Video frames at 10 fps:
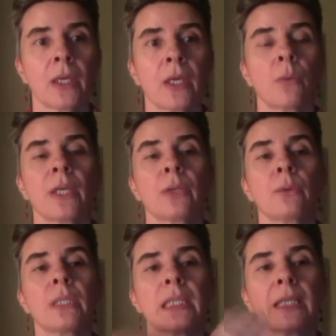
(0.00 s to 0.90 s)
where you
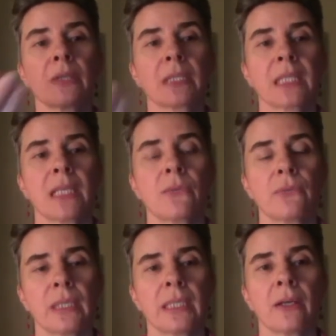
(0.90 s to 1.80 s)
see yourself
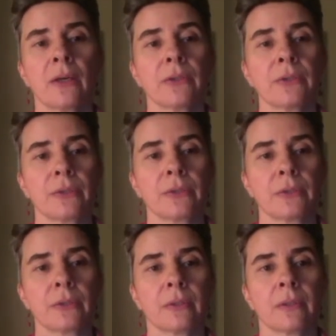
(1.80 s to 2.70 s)
in others